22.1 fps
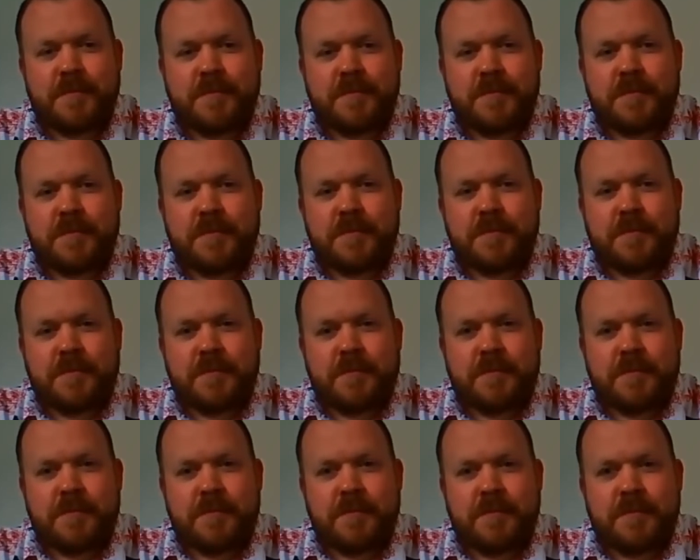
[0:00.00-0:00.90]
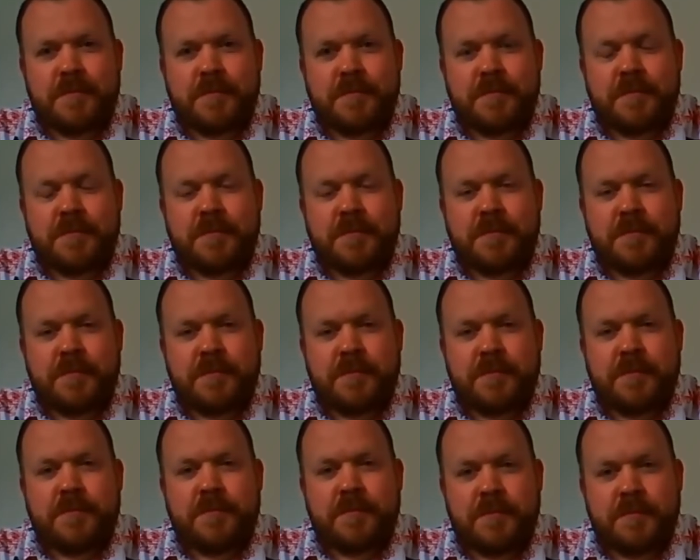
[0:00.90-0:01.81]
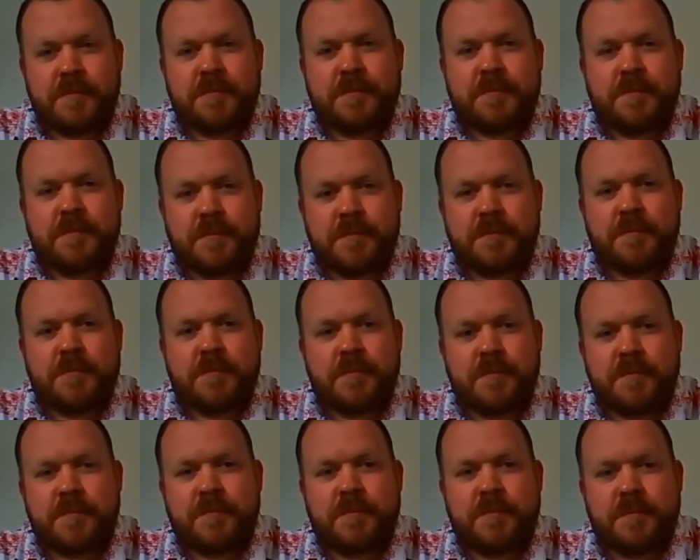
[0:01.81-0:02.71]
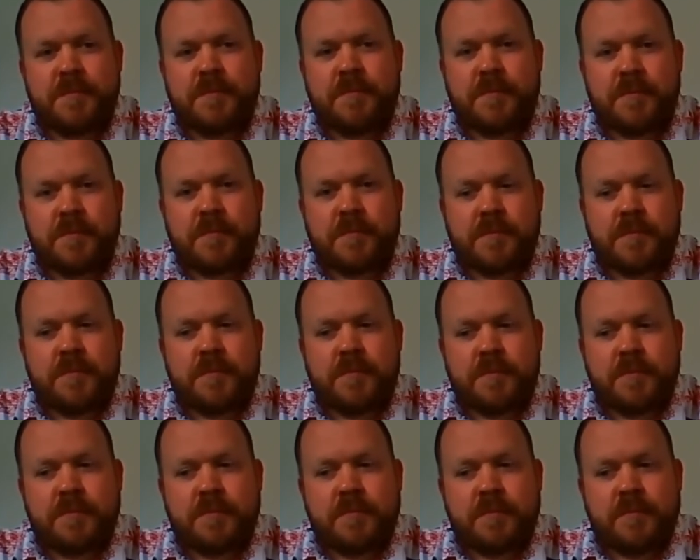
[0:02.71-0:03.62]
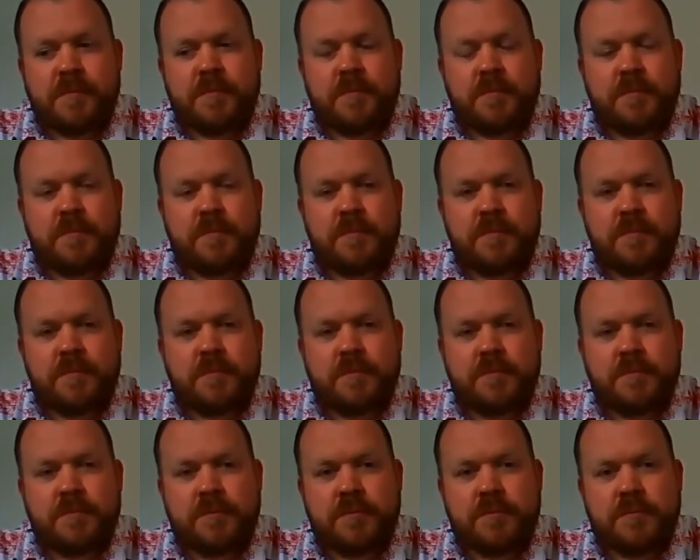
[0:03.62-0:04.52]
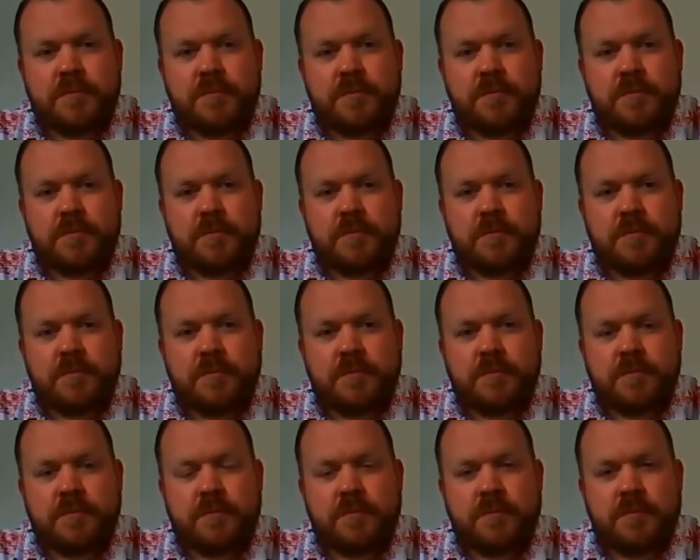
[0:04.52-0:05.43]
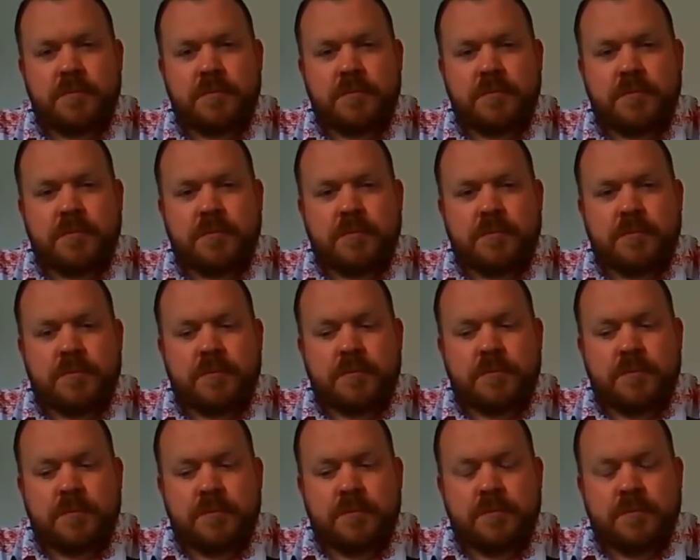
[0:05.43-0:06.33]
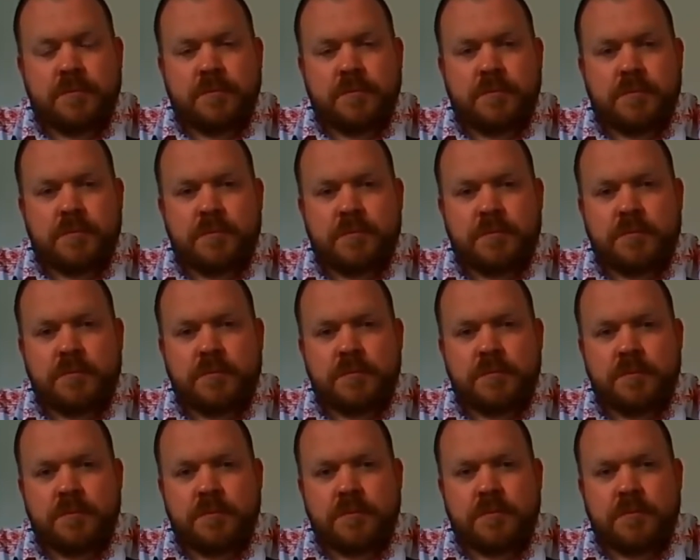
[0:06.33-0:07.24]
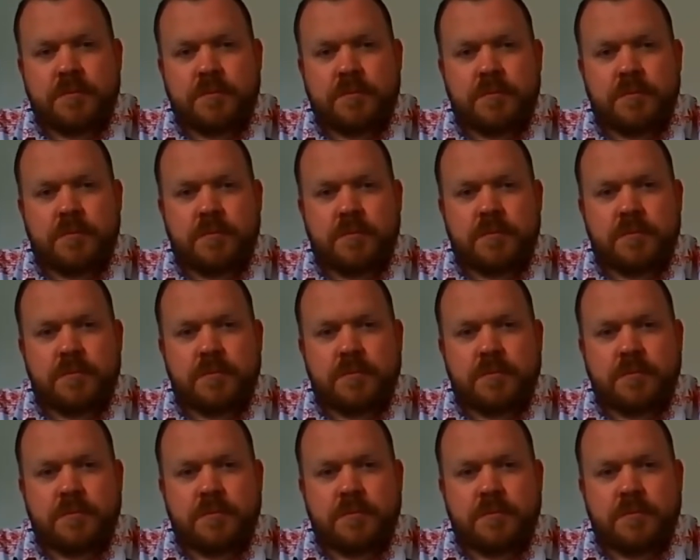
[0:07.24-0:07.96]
The person shown says nothing.